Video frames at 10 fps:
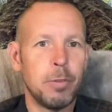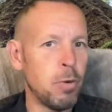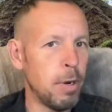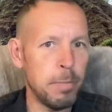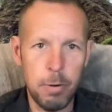
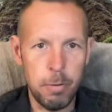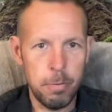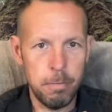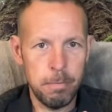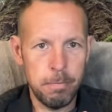crypto
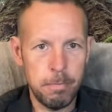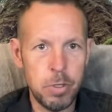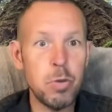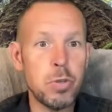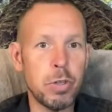
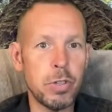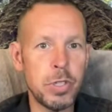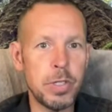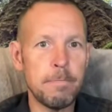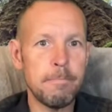
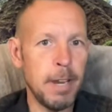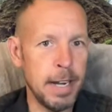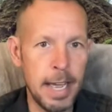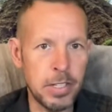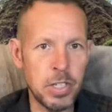users and
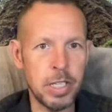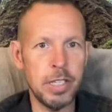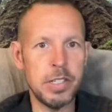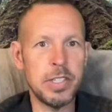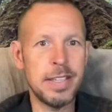
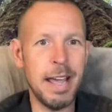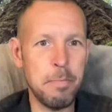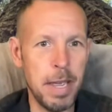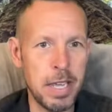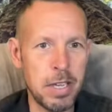hexagons, that
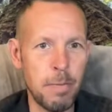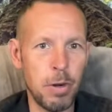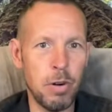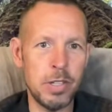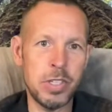may come
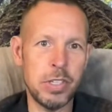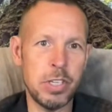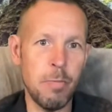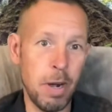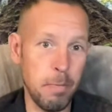across as
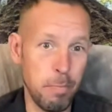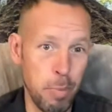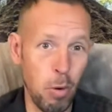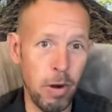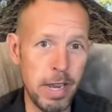somewhat
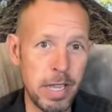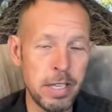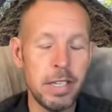boring,